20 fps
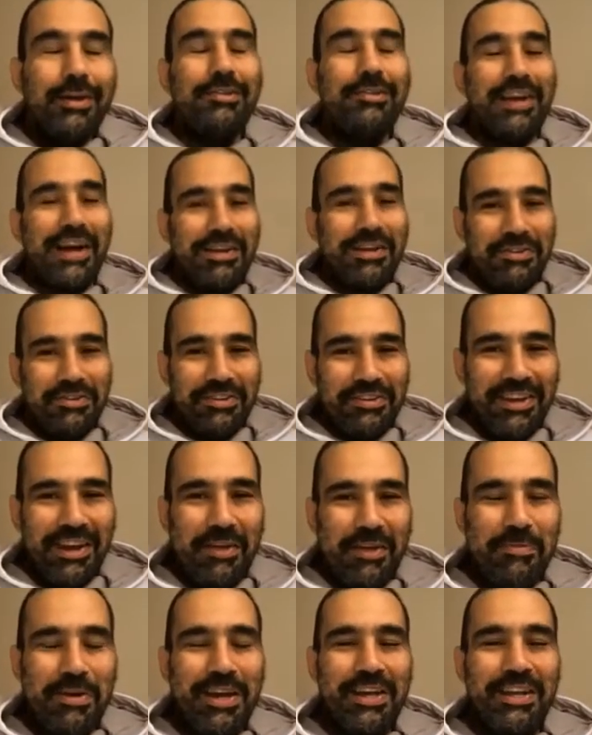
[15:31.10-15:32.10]
it's hard to
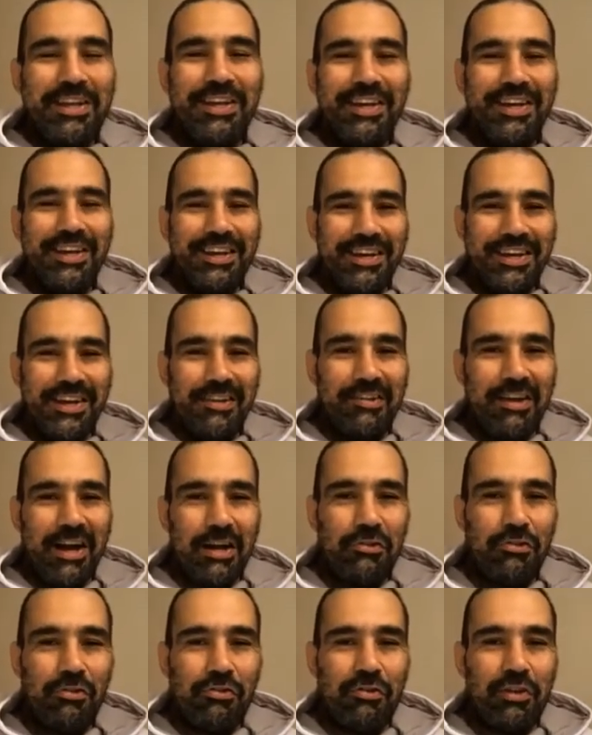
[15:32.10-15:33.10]
say, man. It's
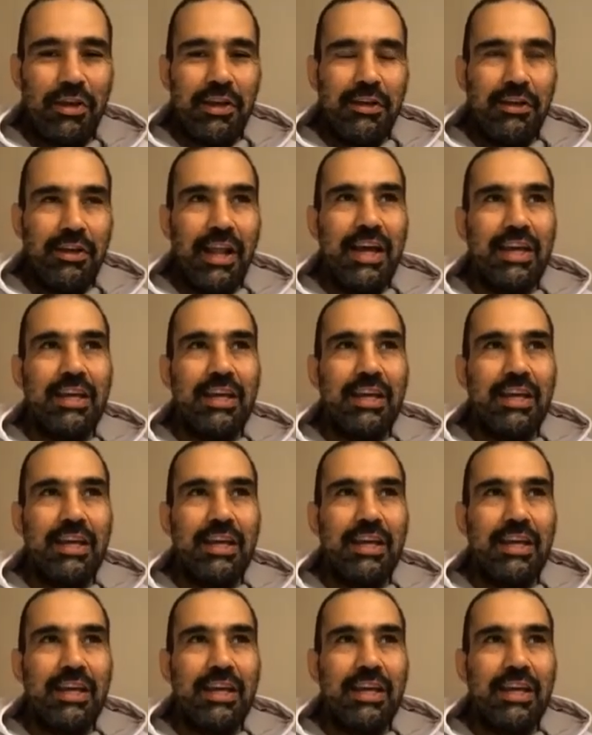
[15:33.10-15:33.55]
hard to say.